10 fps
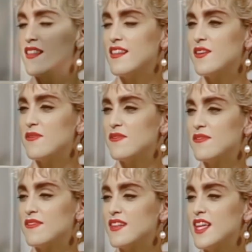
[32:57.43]
I think
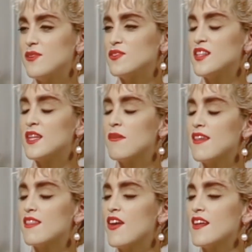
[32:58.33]
he was feeling
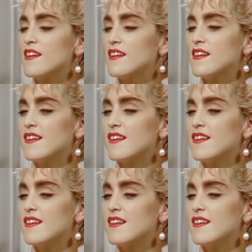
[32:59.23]
my threat.